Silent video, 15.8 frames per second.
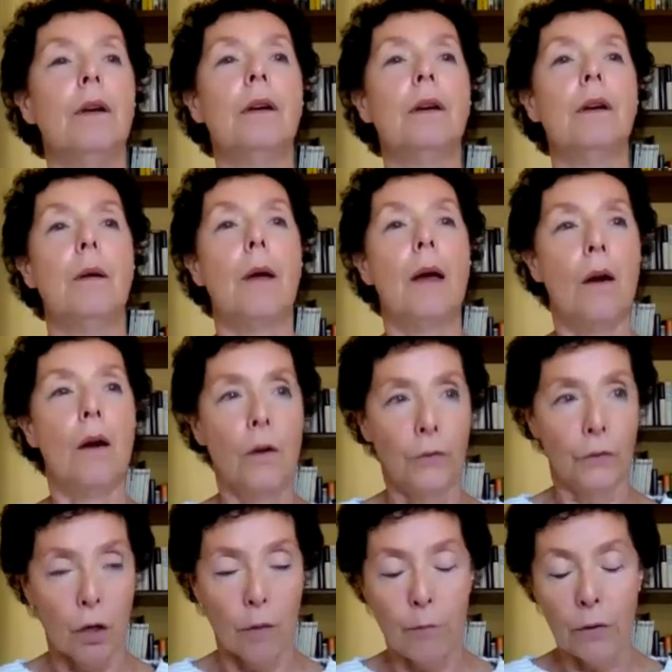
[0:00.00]
uh,
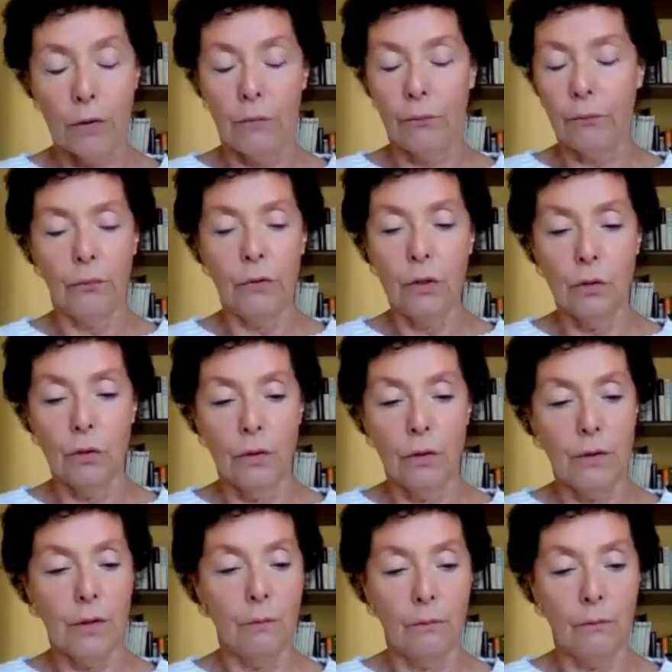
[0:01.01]
on top of you know
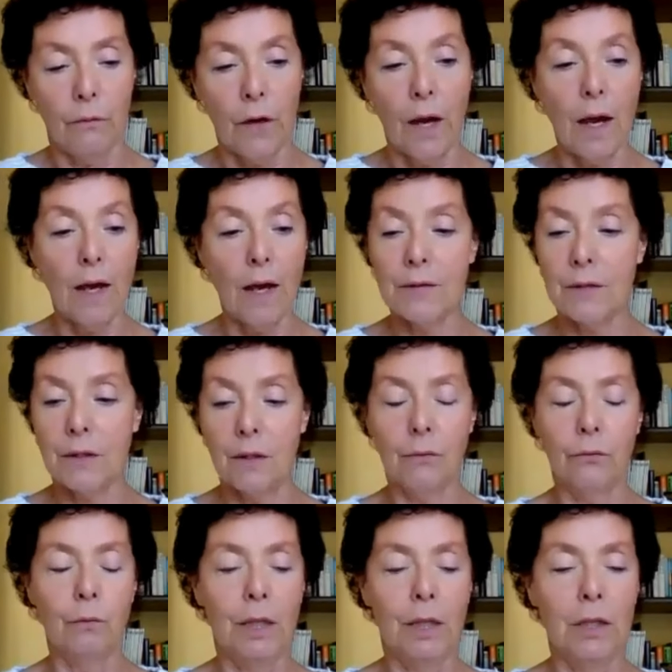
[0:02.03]
the vast
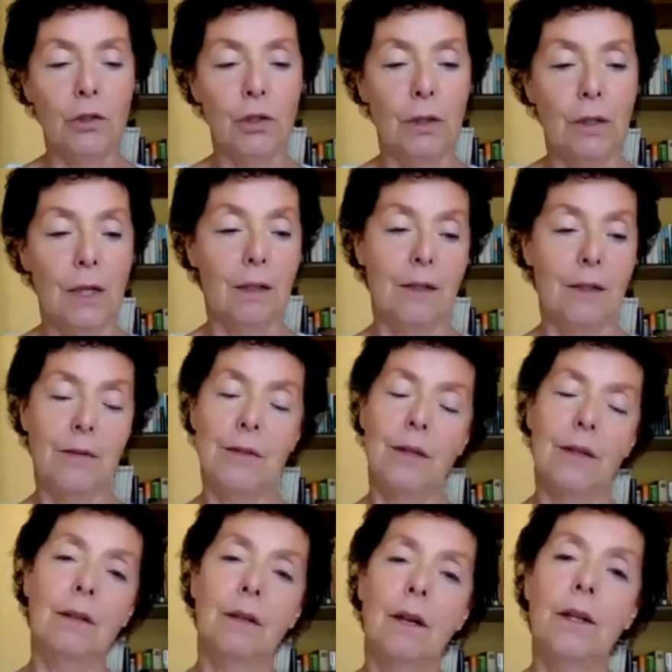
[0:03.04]
information that is
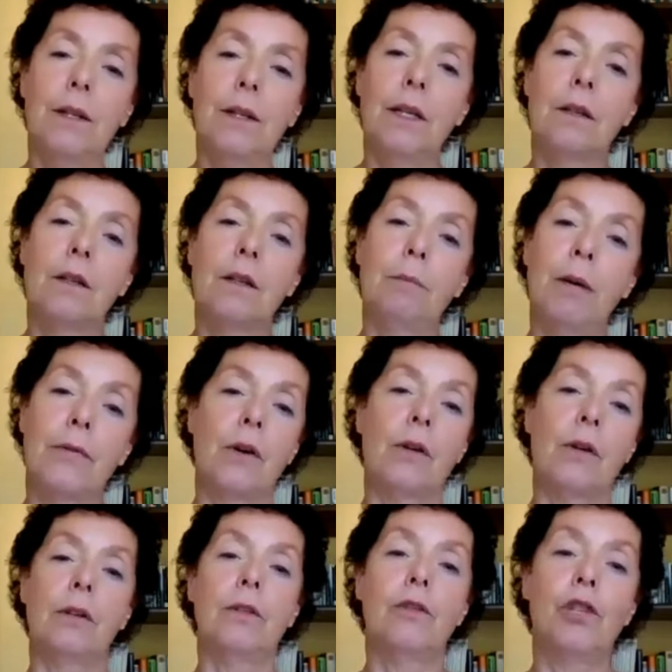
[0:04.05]
in clinical
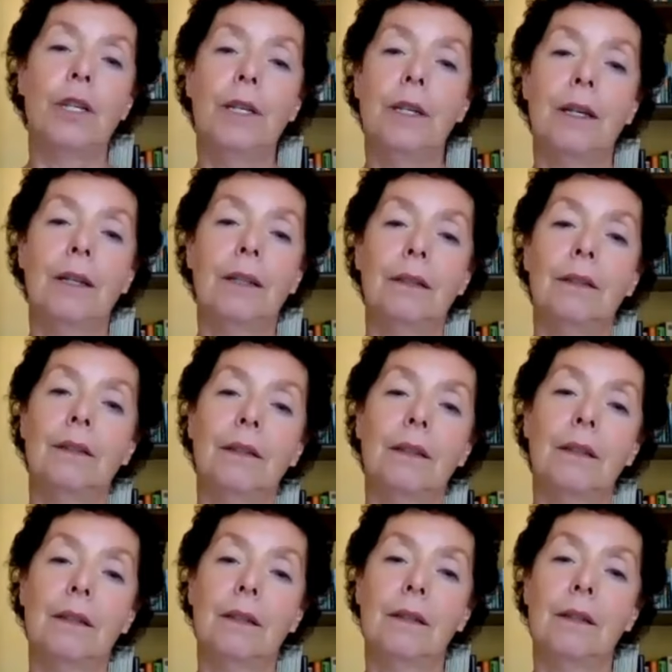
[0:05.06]
pathology and
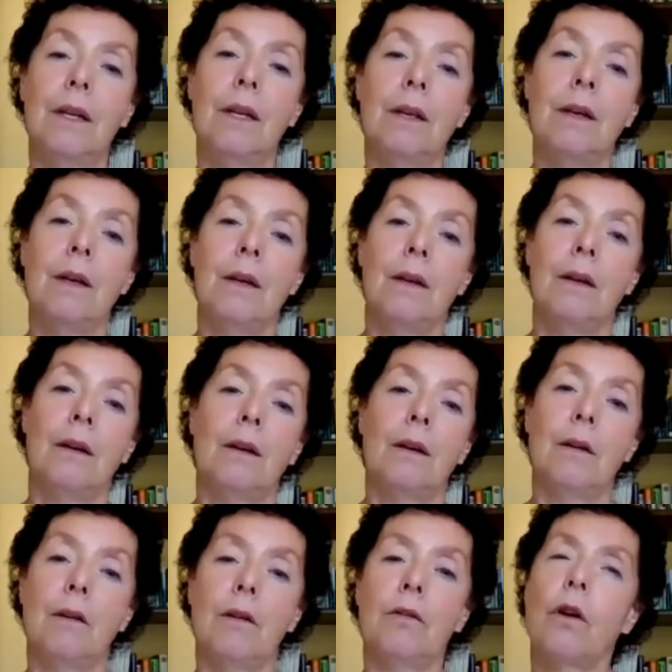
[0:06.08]
uh,
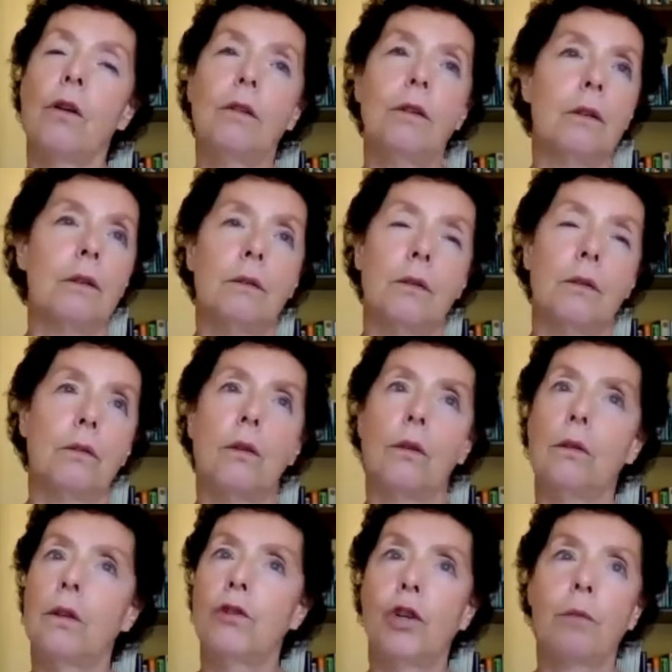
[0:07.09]
uh, oncolo uh,
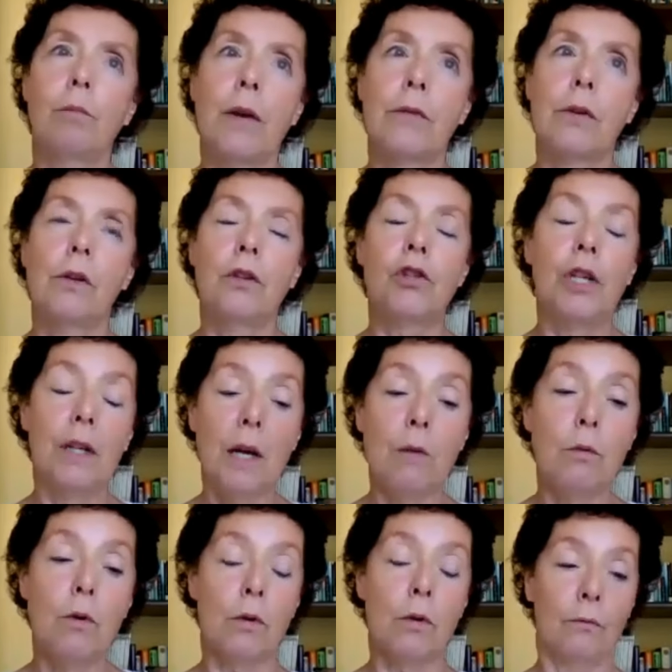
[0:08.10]
oncologic pathology. And I
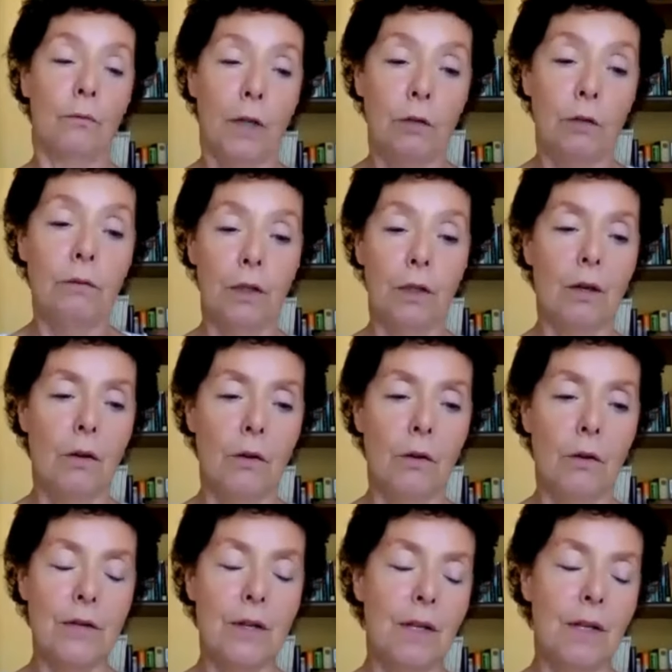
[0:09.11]
worked very, very
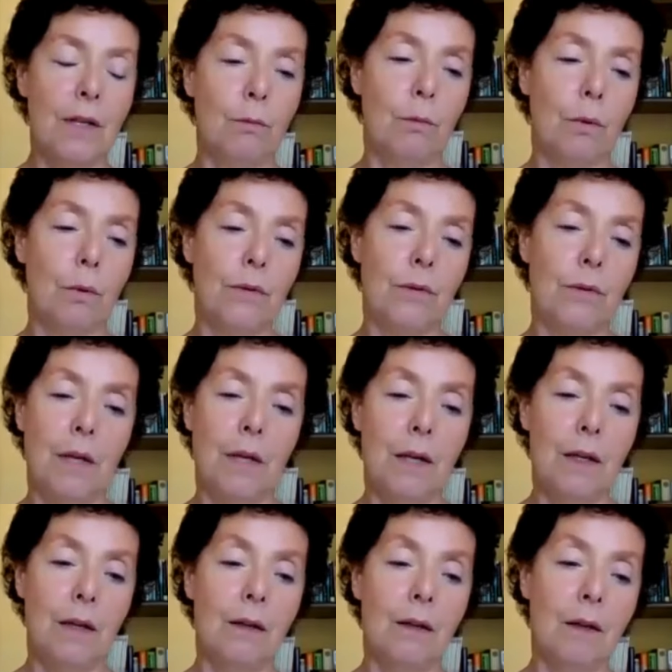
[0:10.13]
closely with
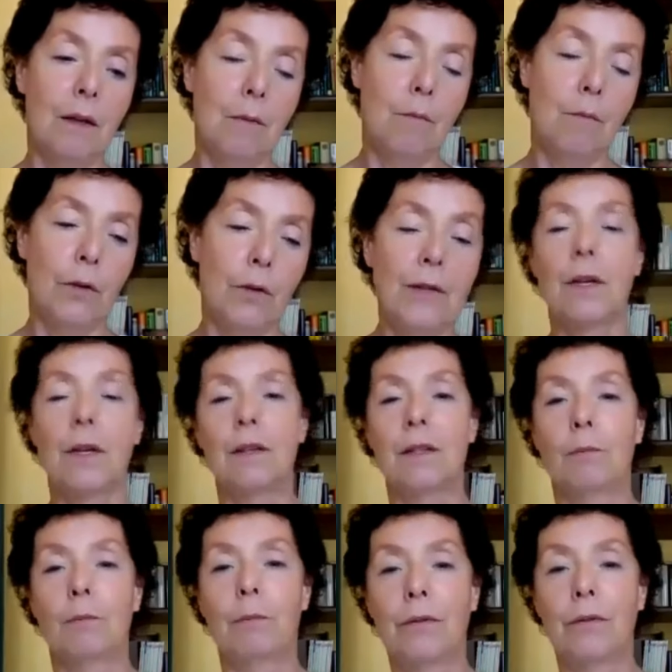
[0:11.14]
a um, breast
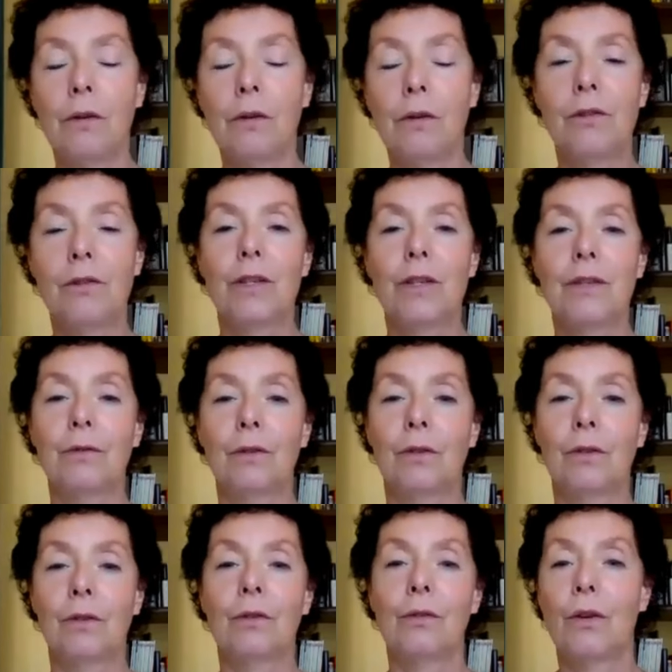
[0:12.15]
cancer pathologist,
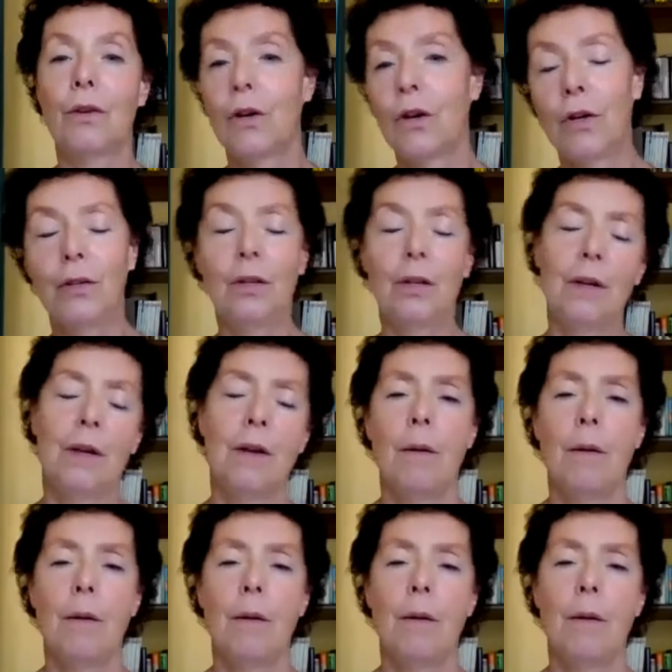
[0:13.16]
you know, to learn